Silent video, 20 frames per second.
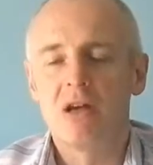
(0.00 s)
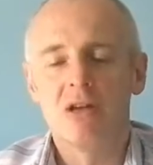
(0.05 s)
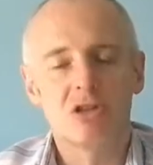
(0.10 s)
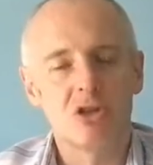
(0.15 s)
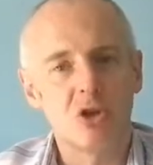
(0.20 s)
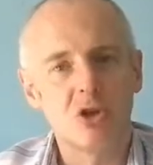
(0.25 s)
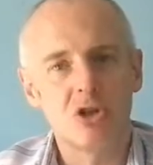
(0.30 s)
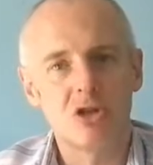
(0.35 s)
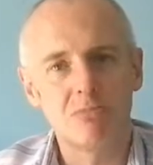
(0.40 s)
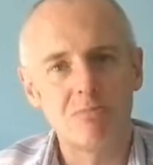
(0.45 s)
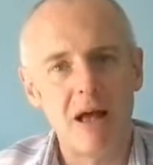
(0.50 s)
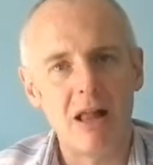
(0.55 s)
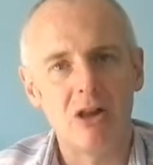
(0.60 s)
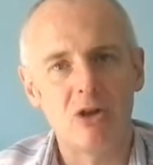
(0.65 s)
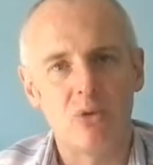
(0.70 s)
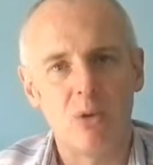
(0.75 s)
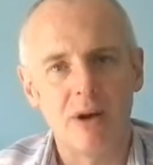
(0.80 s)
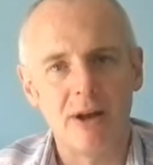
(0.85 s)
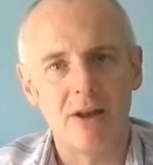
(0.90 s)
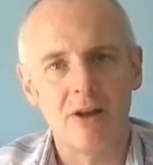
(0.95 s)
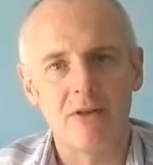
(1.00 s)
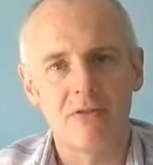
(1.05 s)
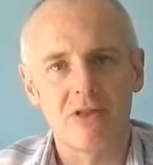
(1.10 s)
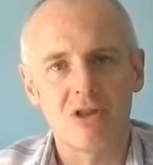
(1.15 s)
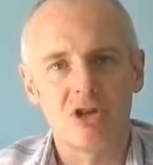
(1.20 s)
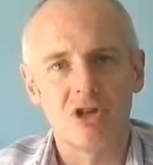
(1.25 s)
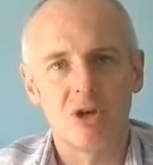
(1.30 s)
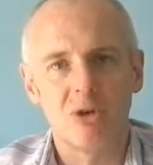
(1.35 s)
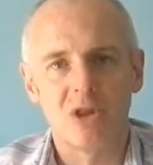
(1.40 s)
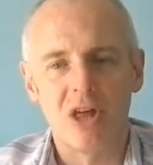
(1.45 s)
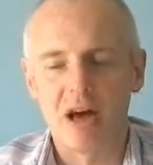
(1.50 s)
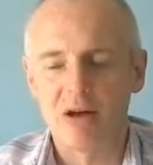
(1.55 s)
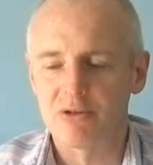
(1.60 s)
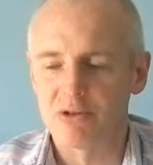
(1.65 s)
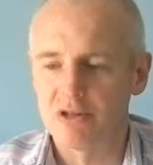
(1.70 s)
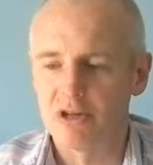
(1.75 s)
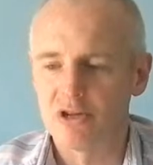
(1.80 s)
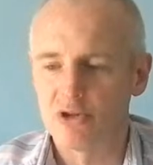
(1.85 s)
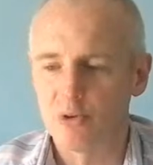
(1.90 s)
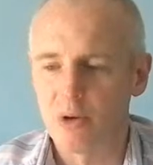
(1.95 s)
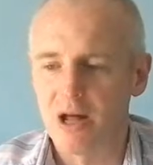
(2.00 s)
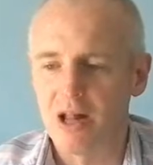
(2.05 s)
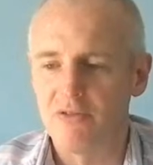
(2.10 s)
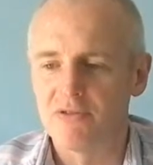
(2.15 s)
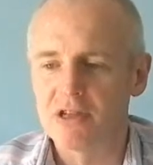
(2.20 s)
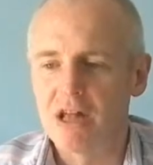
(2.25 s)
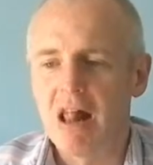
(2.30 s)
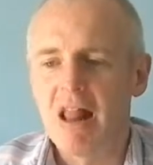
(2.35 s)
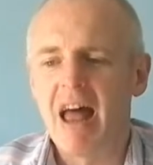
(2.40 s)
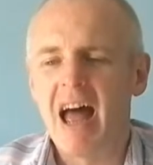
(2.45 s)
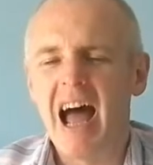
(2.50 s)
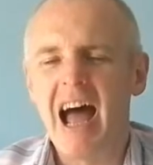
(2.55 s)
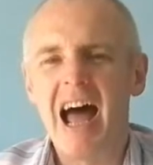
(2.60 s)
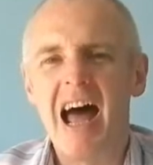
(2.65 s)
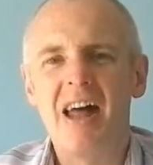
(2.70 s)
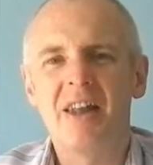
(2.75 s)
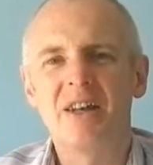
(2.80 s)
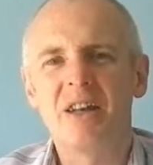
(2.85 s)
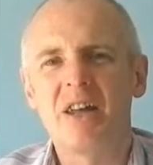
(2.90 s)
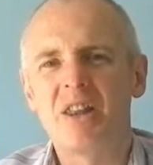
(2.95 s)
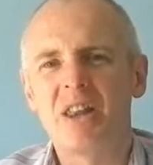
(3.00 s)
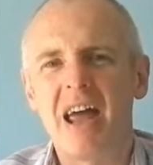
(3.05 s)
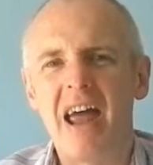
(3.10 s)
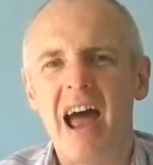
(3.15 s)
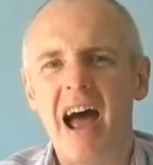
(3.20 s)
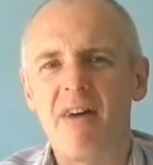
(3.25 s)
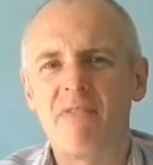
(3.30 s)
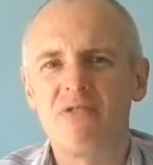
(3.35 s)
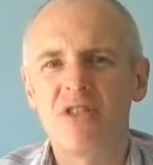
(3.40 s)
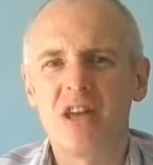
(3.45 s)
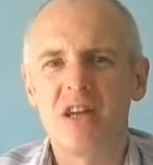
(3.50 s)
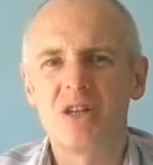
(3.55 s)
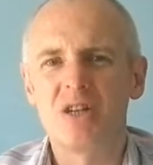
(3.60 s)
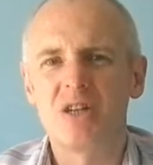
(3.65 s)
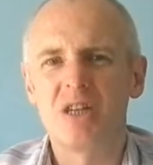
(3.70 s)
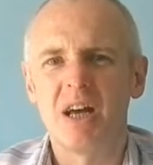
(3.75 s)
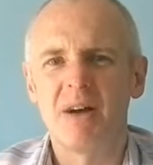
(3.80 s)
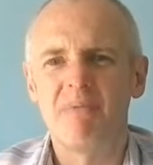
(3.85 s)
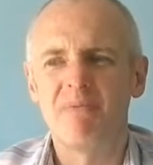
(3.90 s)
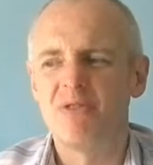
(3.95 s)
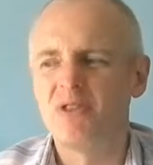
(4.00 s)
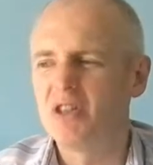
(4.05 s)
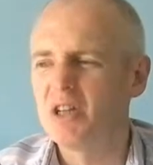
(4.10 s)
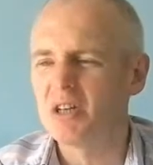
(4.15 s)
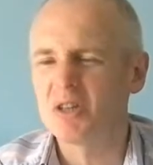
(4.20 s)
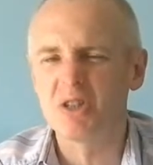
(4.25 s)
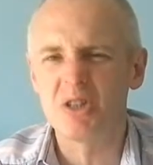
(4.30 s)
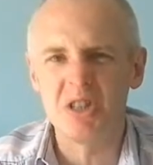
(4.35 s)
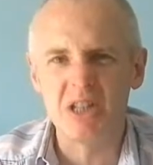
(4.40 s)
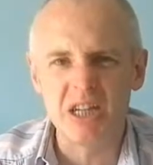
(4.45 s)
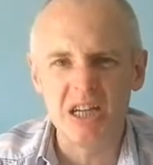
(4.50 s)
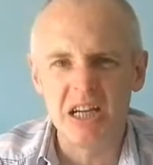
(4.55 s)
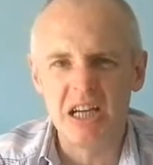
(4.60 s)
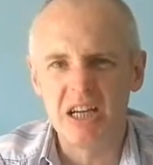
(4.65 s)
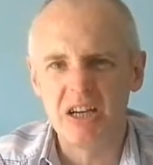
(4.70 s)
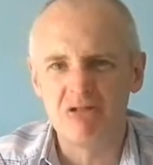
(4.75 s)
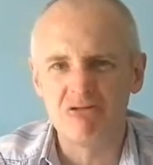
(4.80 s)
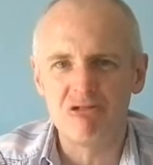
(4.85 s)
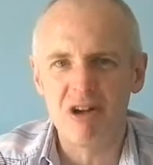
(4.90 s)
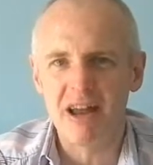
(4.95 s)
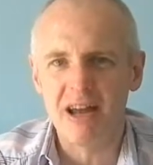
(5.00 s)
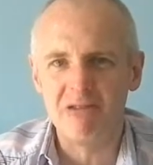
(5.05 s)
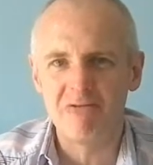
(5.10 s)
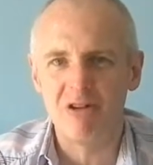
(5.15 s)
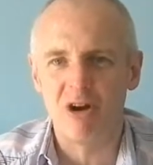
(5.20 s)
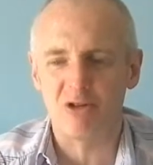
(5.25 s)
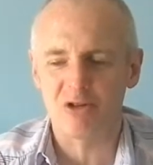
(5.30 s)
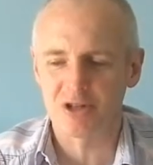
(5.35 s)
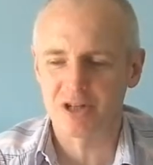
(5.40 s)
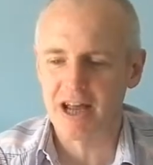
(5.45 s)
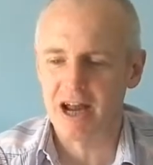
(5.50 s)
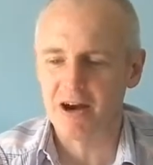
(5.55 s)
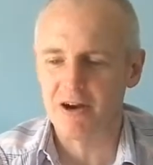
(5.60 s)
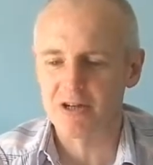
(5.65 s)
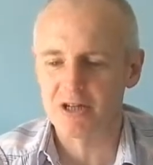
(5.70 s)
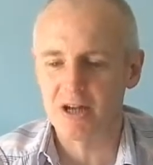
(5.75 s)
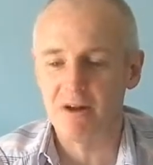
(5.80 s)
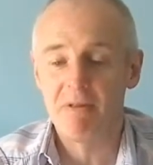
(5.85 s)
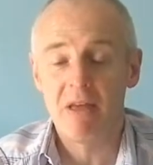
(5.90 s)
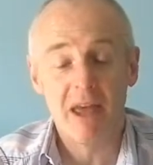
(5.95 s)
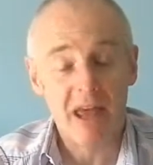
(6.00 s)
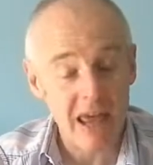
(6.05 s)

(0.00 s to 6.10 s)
So you smell quite a lot of the 2012s. And they have this dusty, grey rot character.